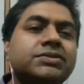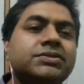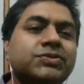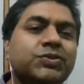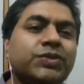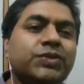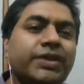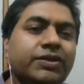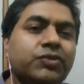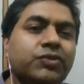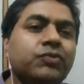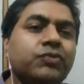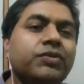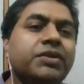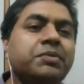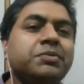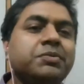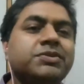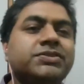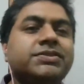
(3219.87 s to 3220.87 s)
So thank you
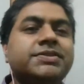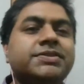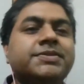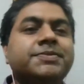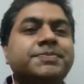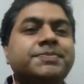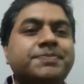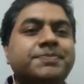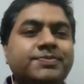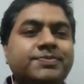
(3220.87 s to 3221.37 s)
very much, sir.